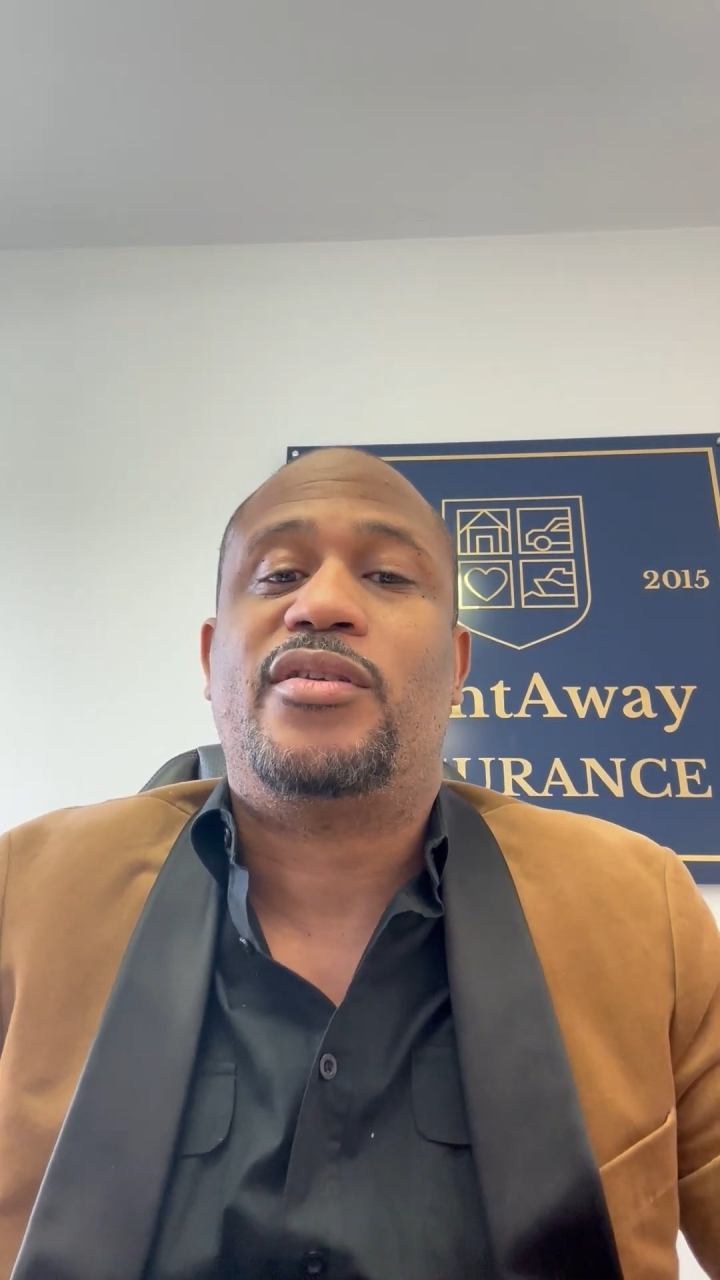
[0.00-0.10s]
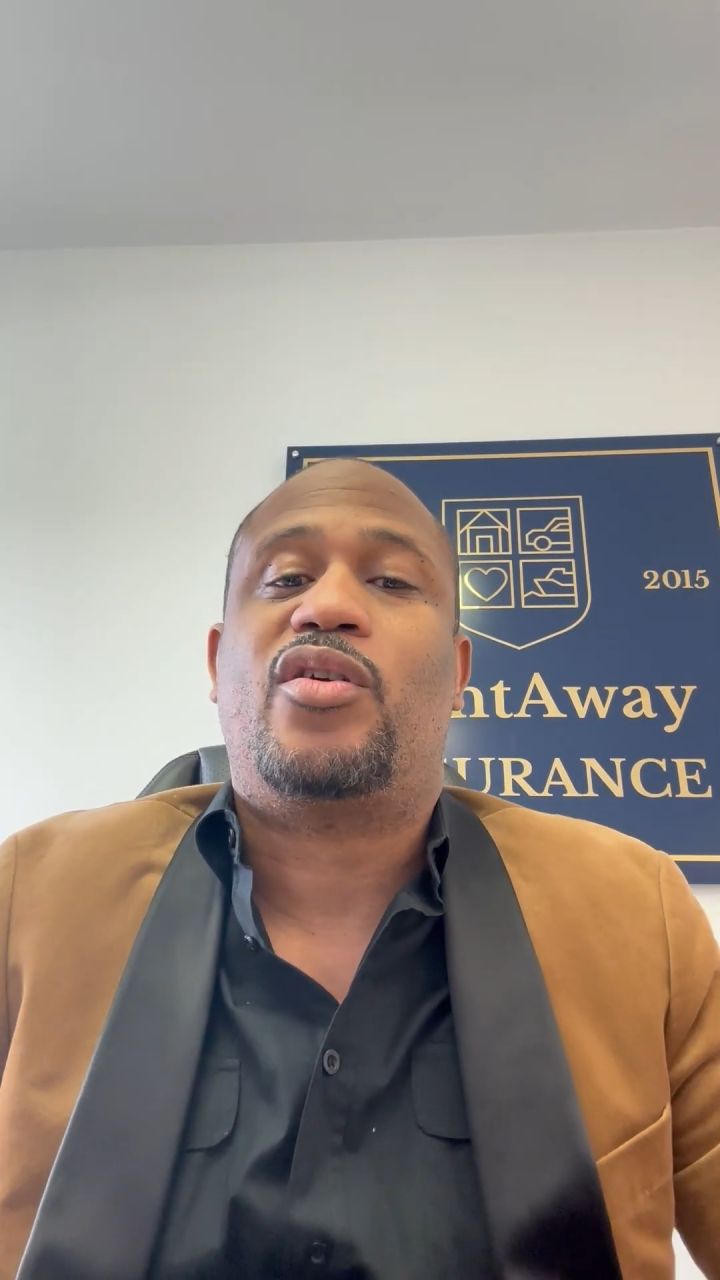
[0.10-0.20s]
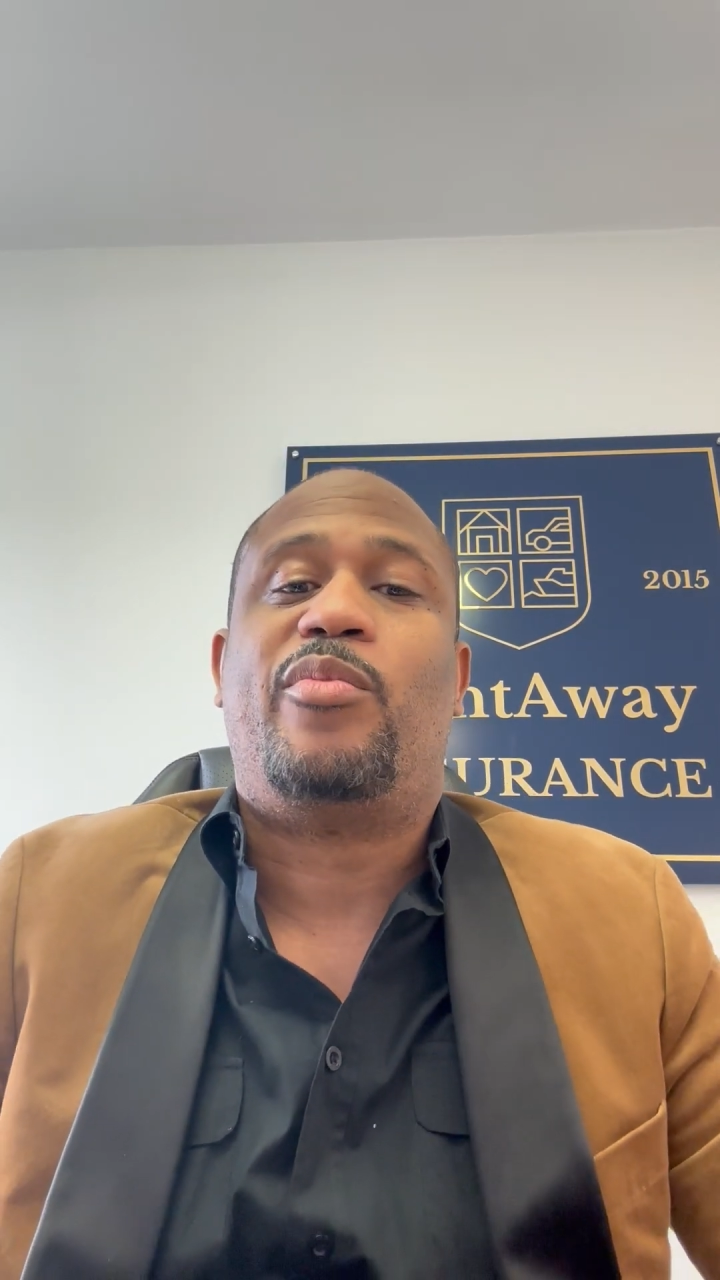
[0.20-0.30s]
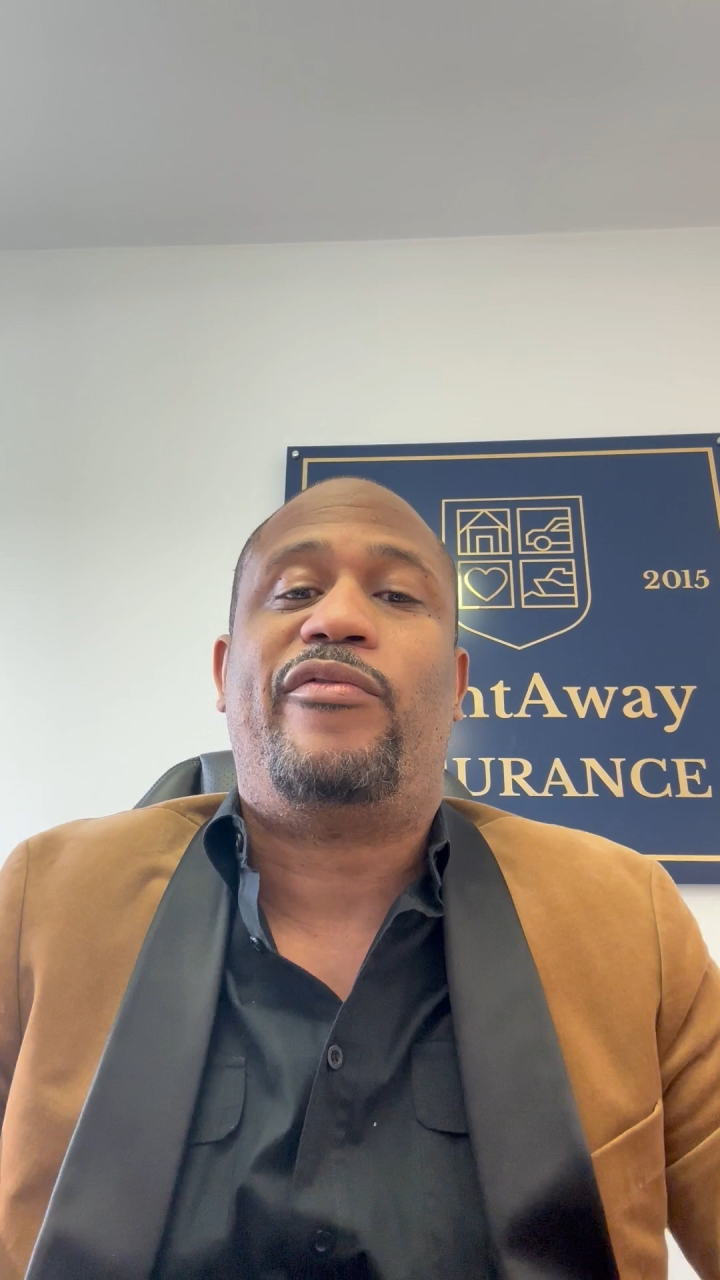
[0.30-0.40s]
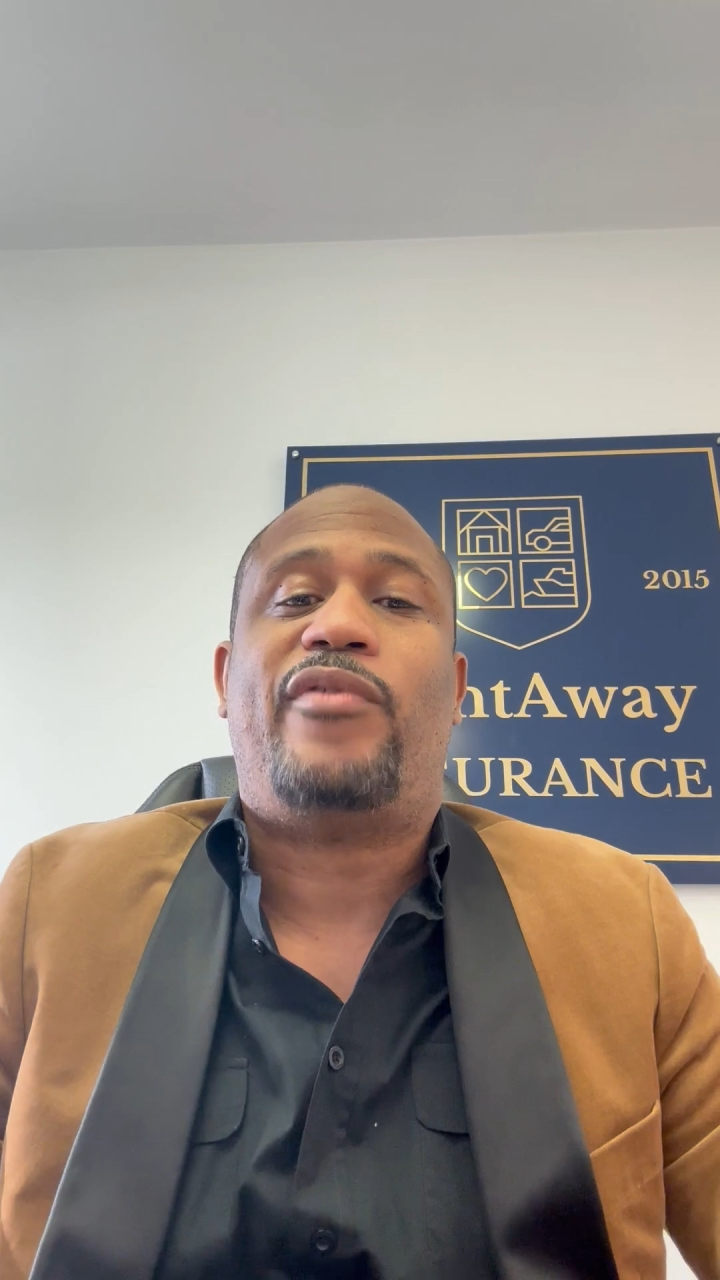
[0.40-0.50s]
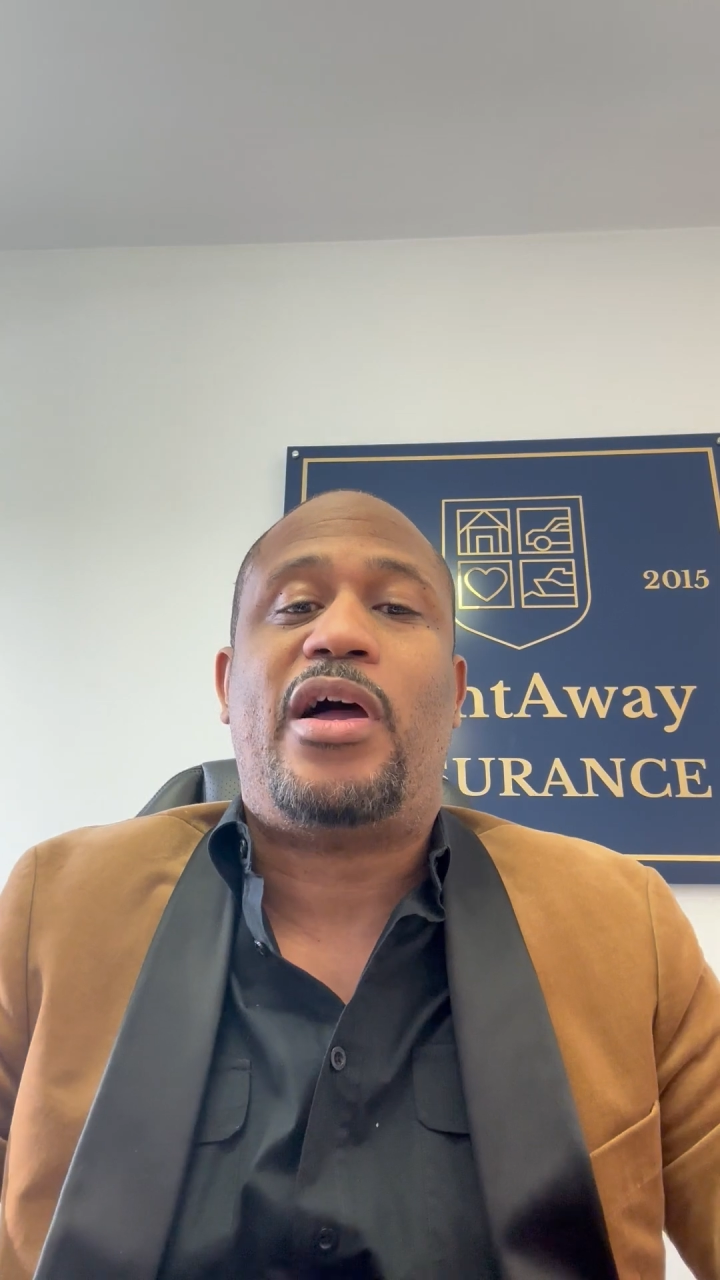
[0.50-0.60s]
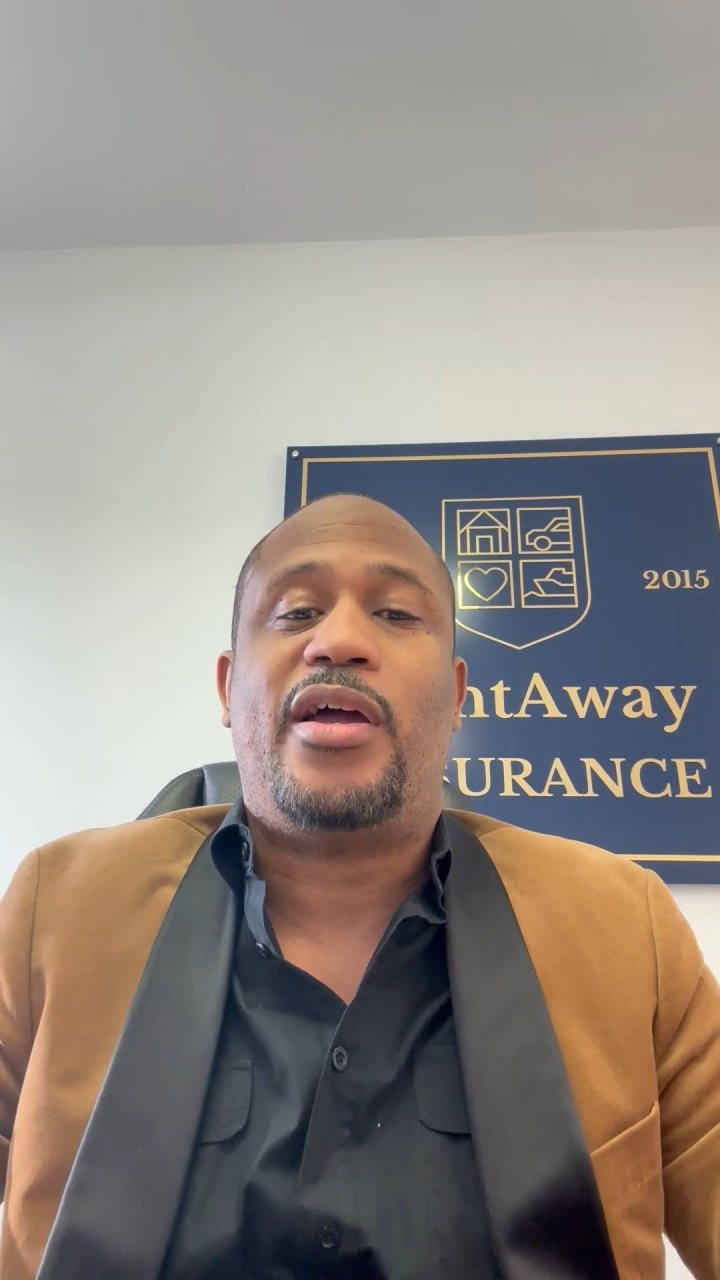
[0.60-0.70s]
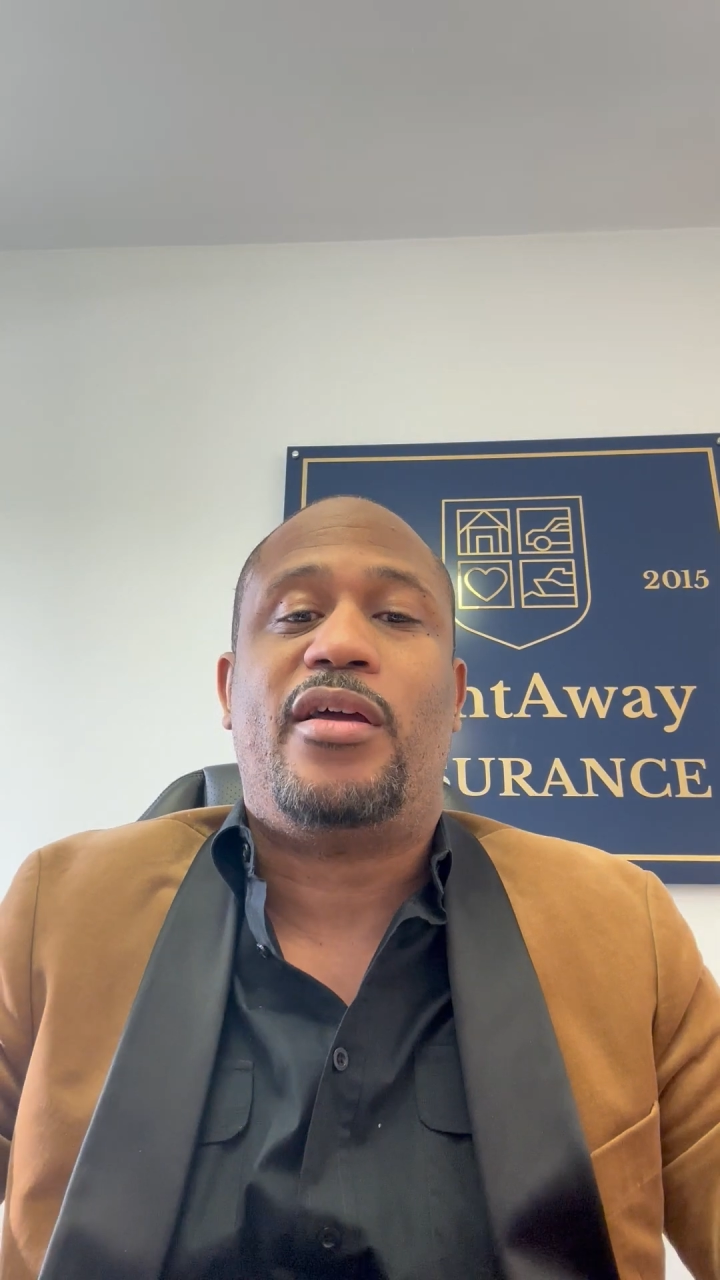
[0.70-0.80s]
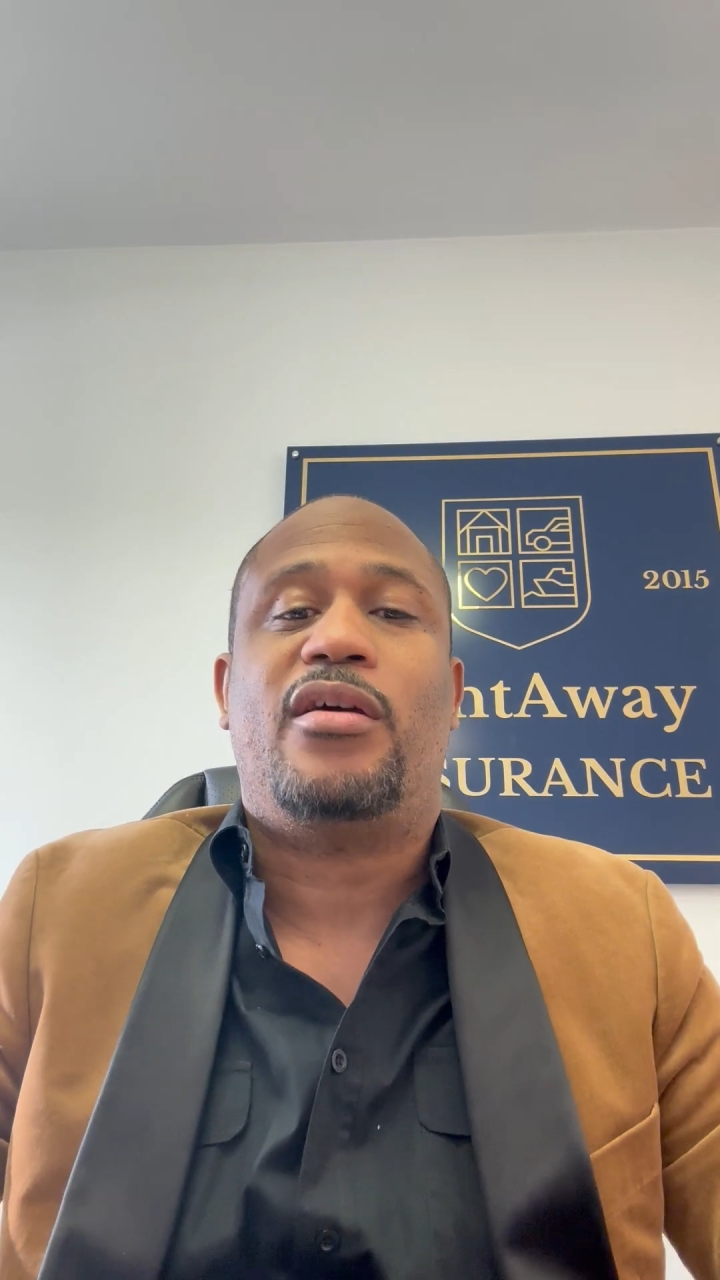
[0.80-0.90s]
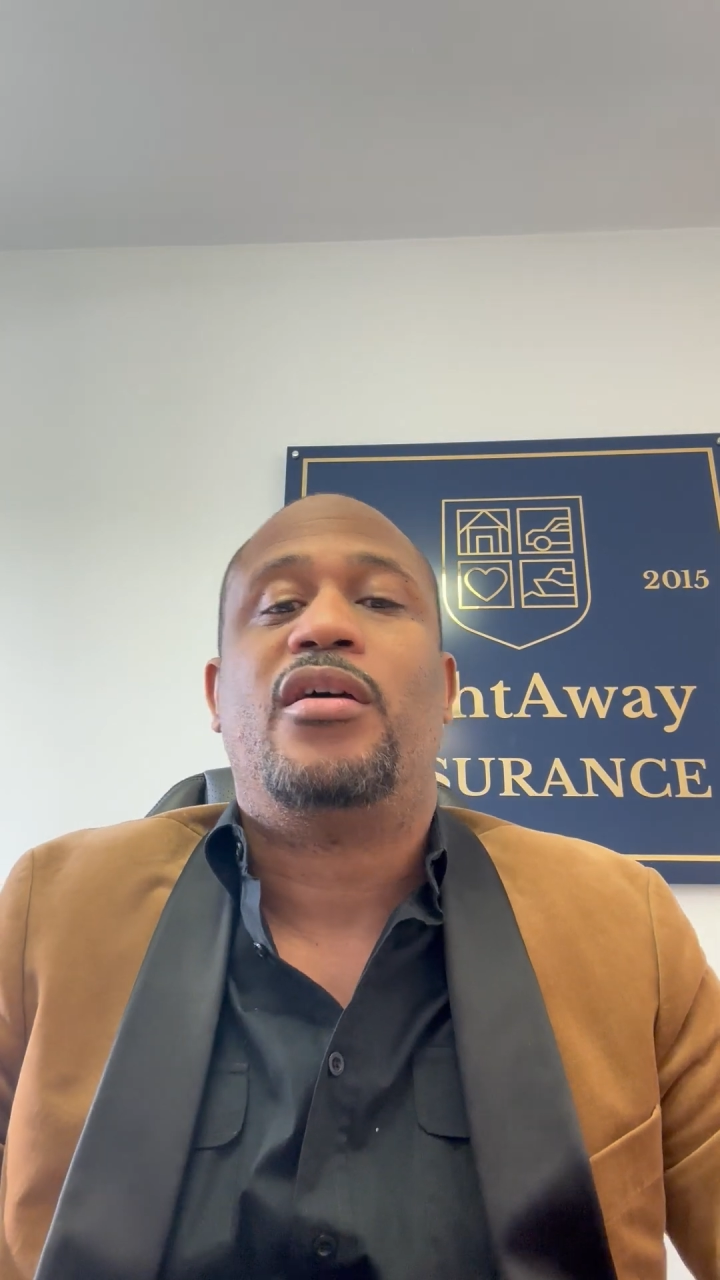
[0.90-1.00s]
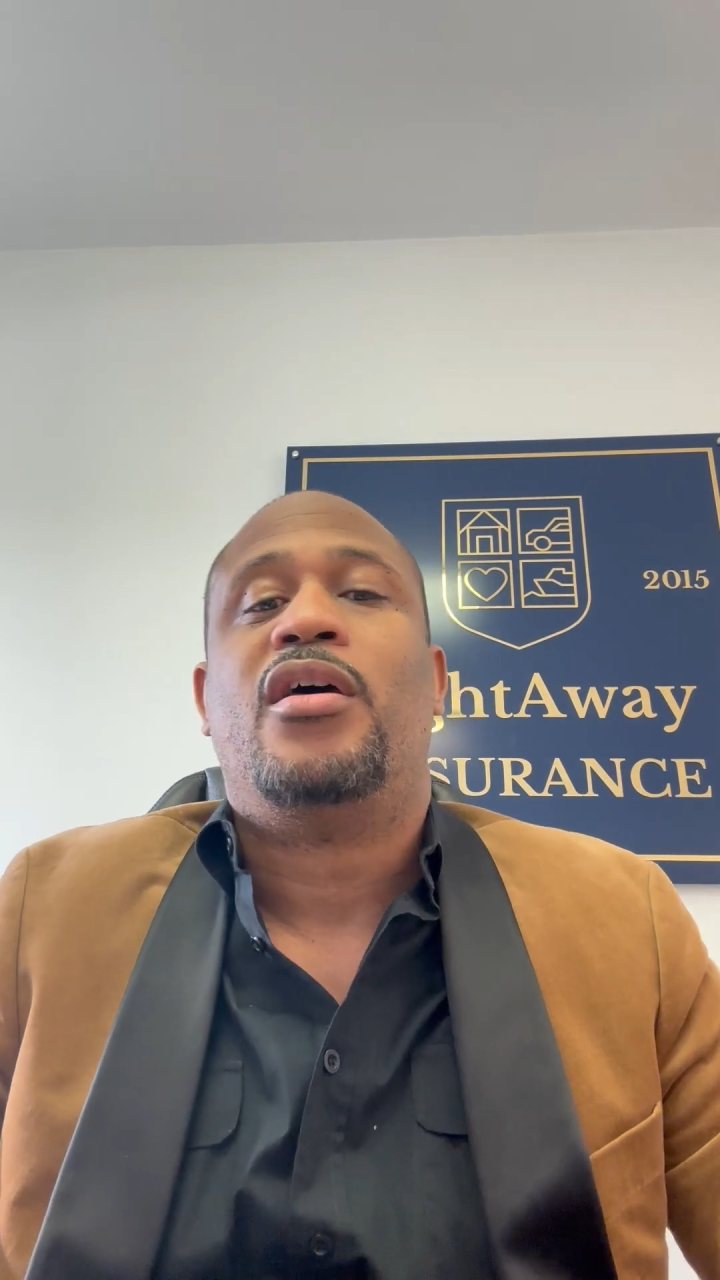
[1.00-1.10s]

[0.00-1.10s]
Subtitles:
could provide